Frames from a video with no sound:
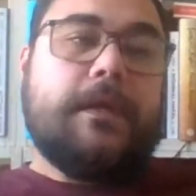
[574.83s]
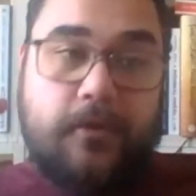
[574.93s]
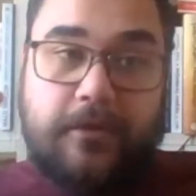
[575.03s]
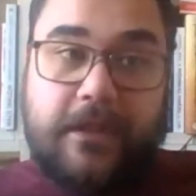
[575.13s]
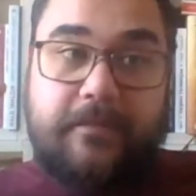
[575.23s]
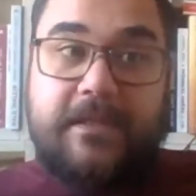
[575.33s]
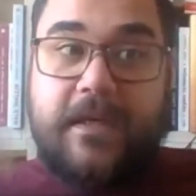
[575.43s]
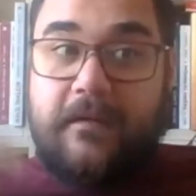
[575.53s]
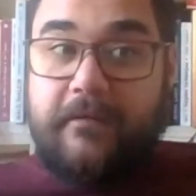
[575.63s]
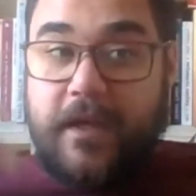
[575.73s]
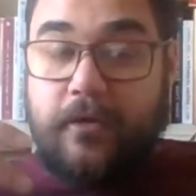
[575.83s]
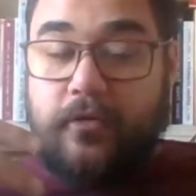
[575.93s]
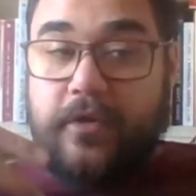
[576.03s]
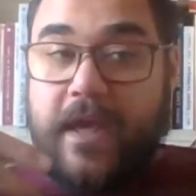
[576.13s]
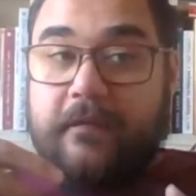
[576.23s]
So that means we are
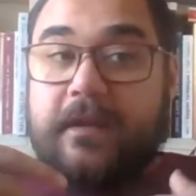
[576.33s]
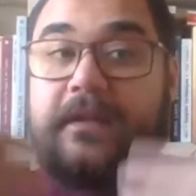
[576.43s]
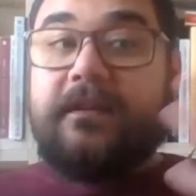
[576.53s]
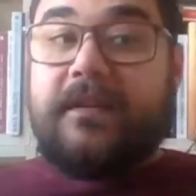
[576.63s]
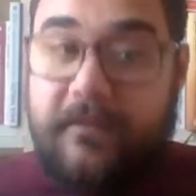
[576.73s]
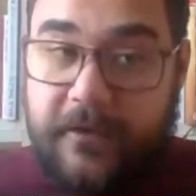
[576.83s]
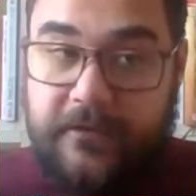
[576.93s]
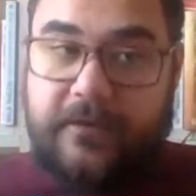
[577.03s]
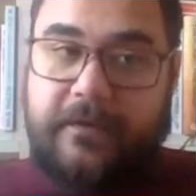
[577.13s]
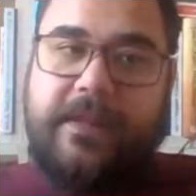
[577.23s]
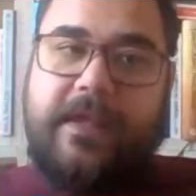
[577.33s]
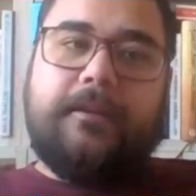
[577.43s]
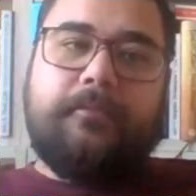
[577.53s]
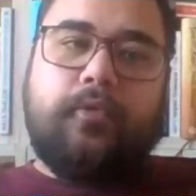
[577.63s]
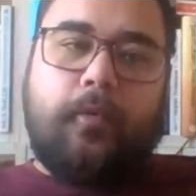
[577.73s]
going to have different
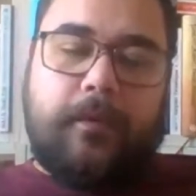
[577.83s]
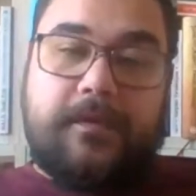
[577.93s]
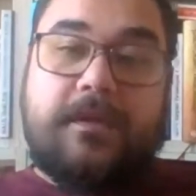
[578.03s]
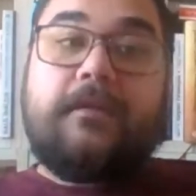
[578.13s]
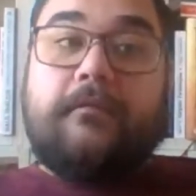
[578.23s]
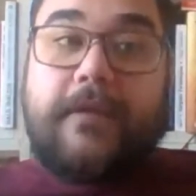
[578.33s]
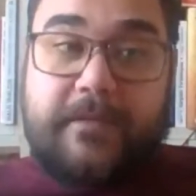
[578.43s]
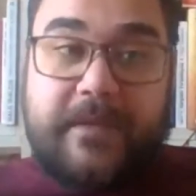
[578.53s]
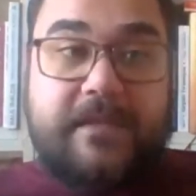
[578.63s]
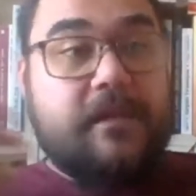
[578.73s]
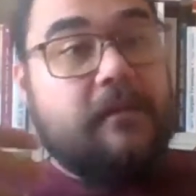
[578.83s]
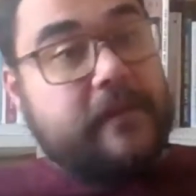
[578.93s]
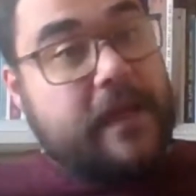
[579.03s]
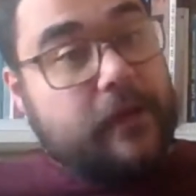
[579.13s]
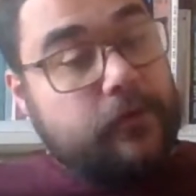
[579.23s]
legal problems, which means
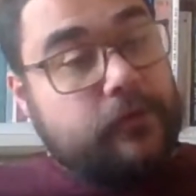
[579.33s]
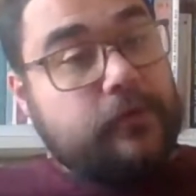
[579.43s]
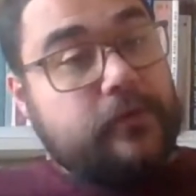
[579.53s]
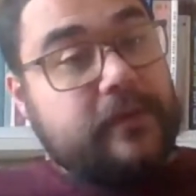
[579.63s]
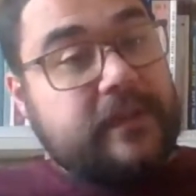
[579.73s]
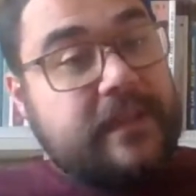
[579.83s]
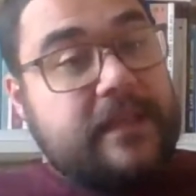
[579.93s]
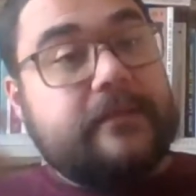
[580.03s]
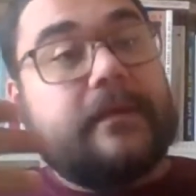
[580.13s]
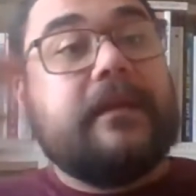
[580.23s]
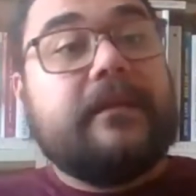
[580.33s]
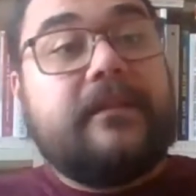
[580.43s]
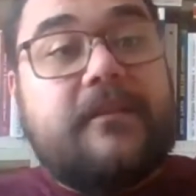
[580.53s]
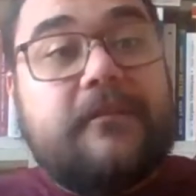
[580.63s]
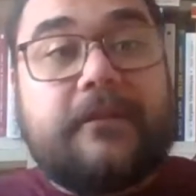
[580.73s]
we are going to need
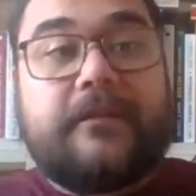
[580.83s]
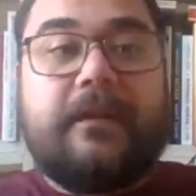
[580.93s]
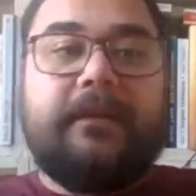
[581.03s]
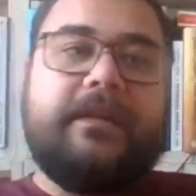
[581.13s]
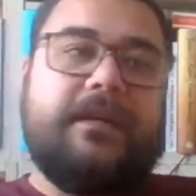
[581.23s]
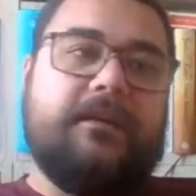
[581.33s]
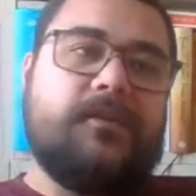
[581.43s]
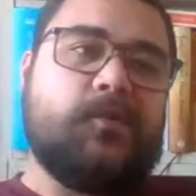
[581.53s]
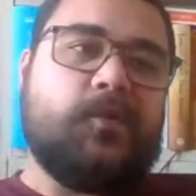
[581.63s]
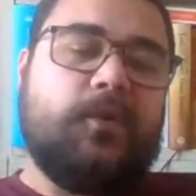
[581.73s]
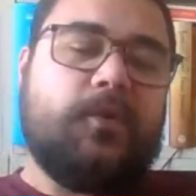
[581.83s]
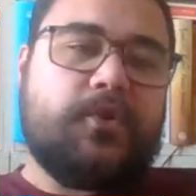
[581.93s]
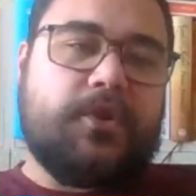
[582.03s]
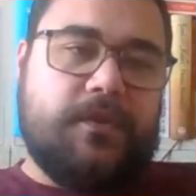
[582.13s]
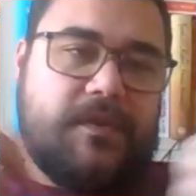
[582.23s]
different legal
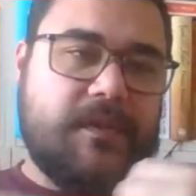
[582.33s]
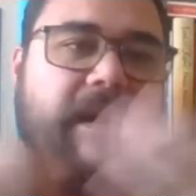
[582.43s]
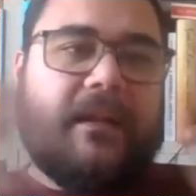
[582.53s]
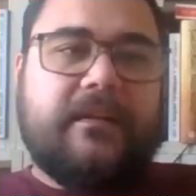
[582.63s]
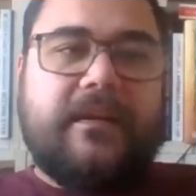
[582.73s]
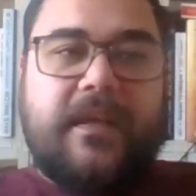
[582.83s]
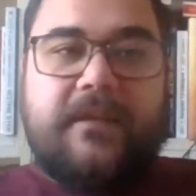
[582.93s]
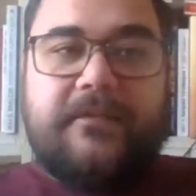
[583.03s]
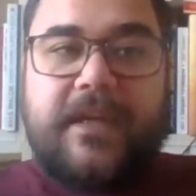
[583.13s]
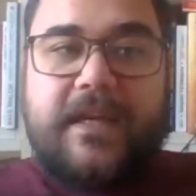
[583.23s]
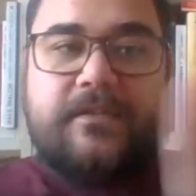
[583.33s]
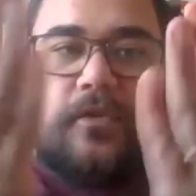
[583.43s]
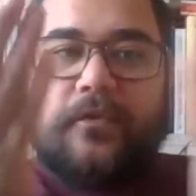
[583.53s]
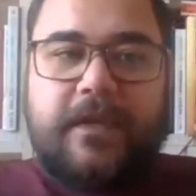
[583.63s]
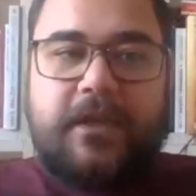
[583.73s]
solutions. But if the gates
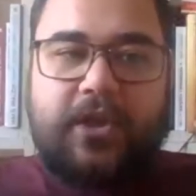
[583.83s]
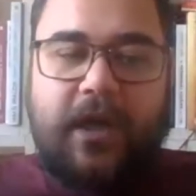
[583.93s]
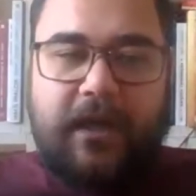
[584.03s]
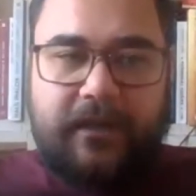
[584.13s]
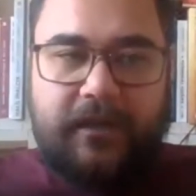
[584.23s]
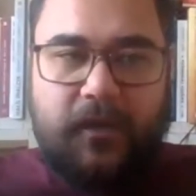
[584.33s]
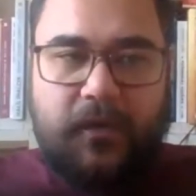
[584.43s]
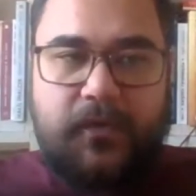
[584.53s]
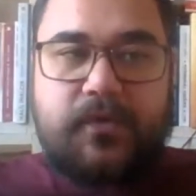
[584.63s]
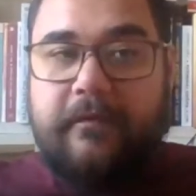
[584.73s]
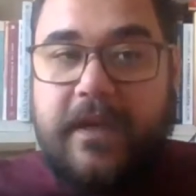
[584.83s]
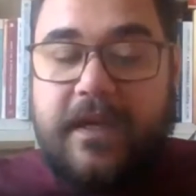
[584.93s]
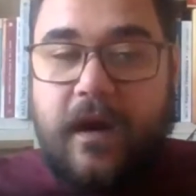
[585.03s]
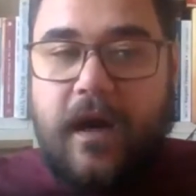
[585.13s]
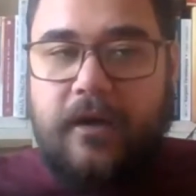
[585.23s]
of Ijtihad close,
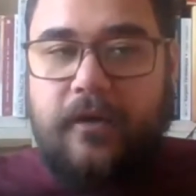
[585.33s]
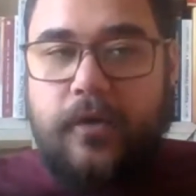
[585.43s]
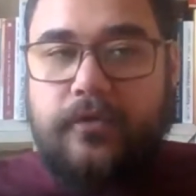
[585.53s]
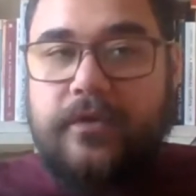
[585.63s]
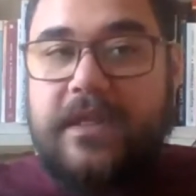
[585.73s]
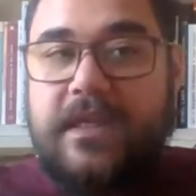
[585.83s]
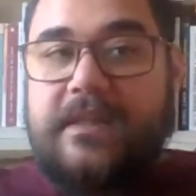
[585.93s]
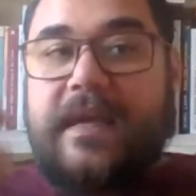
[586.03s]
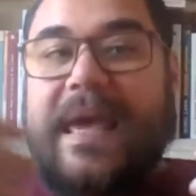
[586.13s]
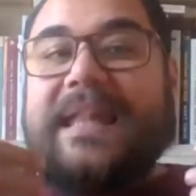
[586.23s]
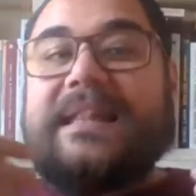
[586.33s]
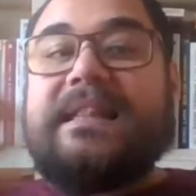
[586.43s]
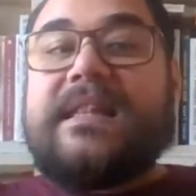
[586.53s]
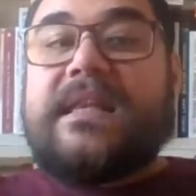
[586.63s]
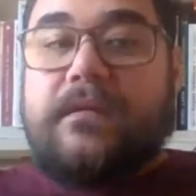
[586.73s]
we are going to need a
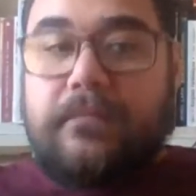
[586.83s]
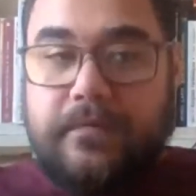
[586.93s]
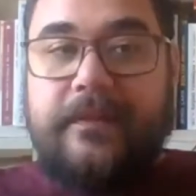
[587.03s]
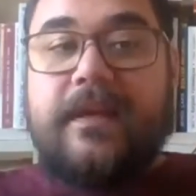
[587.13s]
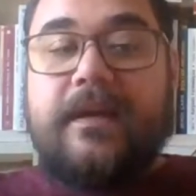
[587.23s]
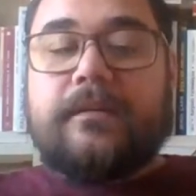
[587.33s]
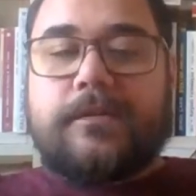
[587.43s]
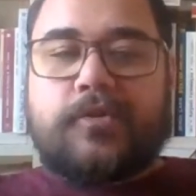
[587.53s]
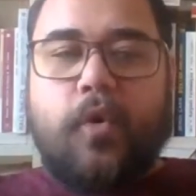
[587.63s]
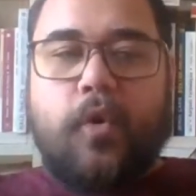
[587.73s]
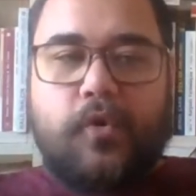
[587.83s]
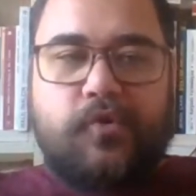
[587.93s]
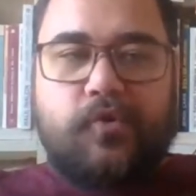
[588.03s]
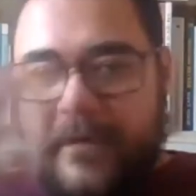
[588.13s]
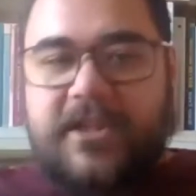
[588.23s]
new legal
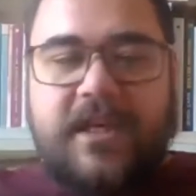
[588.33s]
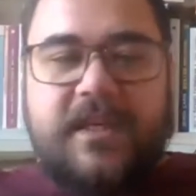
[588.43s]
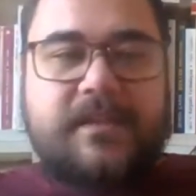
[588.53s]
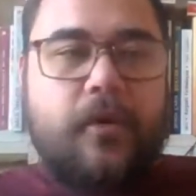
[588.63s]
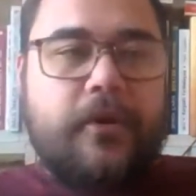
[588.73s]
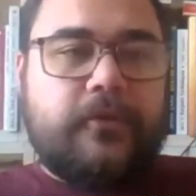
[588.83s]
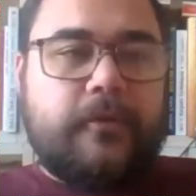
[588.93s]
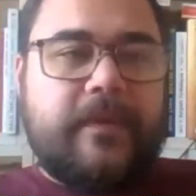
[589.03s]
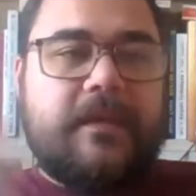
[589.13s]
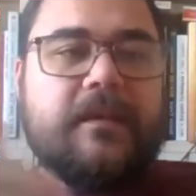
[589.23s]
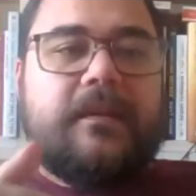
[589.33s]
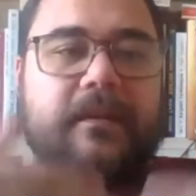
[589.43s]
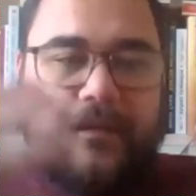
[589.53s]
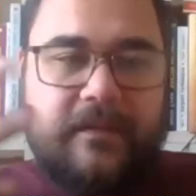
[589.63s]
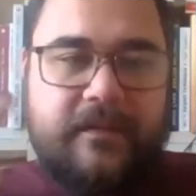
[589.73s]
source, which is going to be
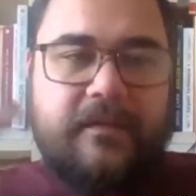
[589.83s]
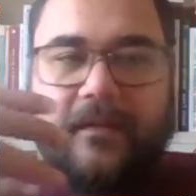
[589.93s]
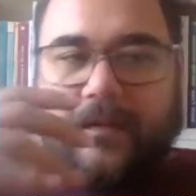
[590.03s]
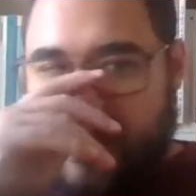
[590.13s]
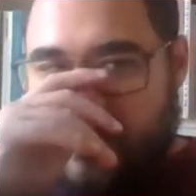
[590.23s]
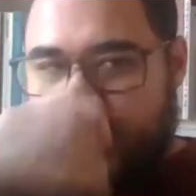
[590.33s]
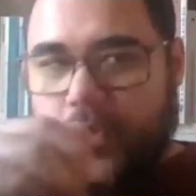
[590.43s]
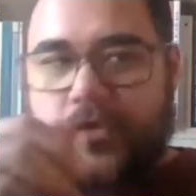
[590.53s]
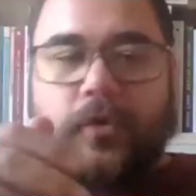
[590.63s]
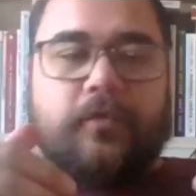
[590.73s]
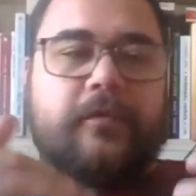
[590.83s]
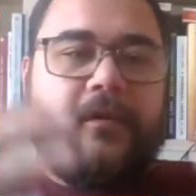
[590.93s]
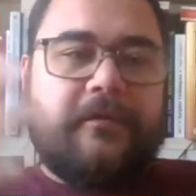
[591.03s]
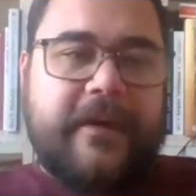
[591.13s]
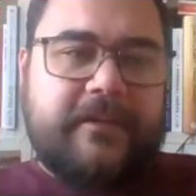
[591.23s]
the legal source of
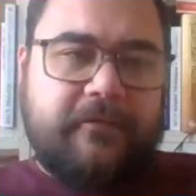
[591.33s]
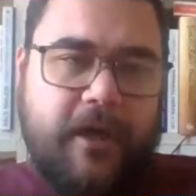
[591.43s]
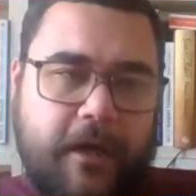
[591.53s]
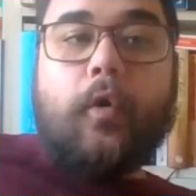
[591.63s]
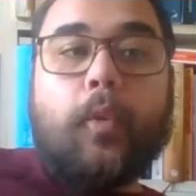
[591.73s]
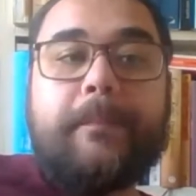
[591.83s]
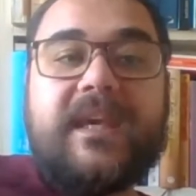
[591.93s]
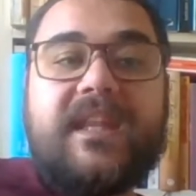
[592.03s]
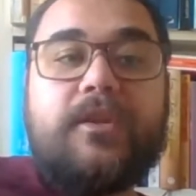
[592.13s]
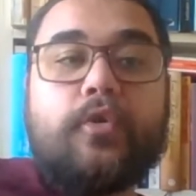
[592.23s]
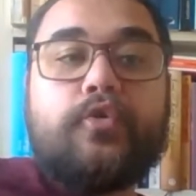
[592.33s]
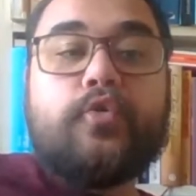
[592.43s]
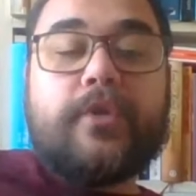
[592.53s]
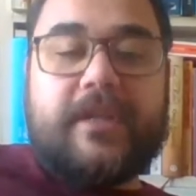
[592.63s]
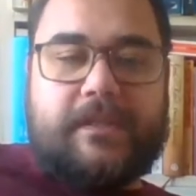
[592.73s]
fatwa, Opinio
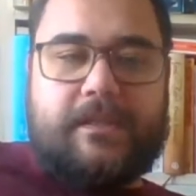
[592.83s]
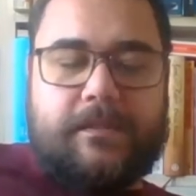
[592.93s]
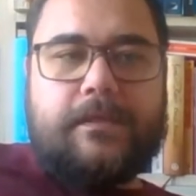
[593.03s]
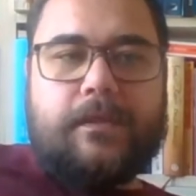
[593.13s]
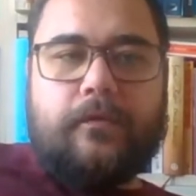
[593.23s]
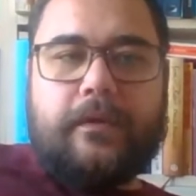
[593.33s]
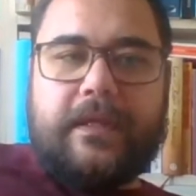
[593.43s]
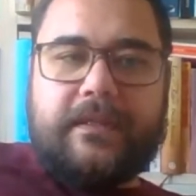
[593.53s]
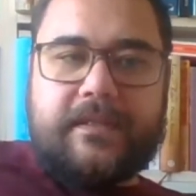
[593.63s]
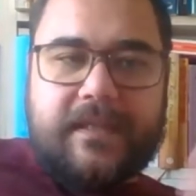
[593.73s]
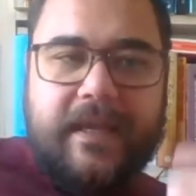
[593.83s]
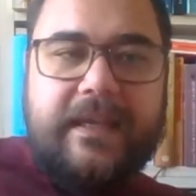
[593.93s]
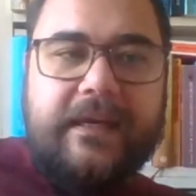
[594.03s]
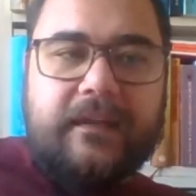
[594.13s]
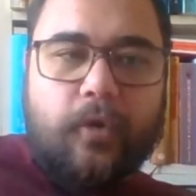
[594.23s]
Iuris. So it is a
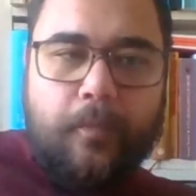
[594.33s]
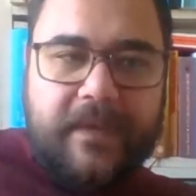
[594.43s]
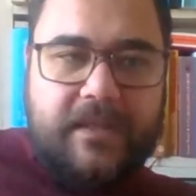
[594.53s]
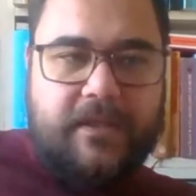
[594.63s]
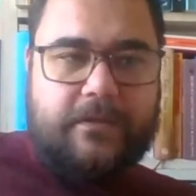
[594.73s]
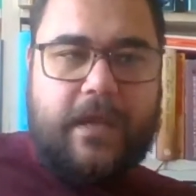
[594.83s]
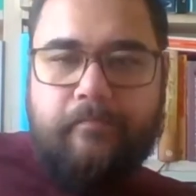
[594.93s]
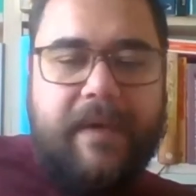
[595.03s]
legal opinion.